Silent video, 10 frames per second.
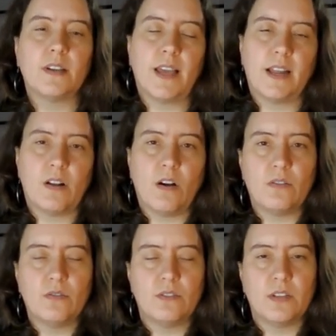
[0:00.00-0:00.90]
Again,
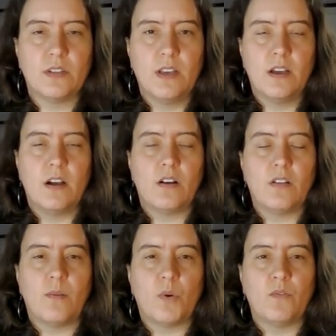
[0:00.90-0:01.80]
condos are a
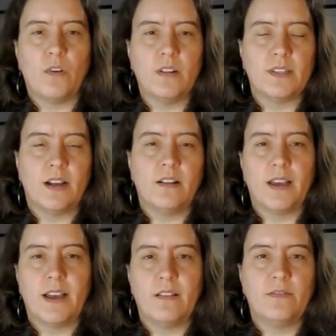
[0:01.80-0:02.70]
lot more volatile.
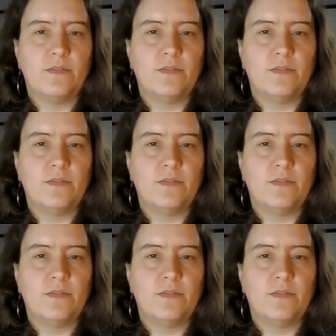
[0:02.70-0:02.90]
They have,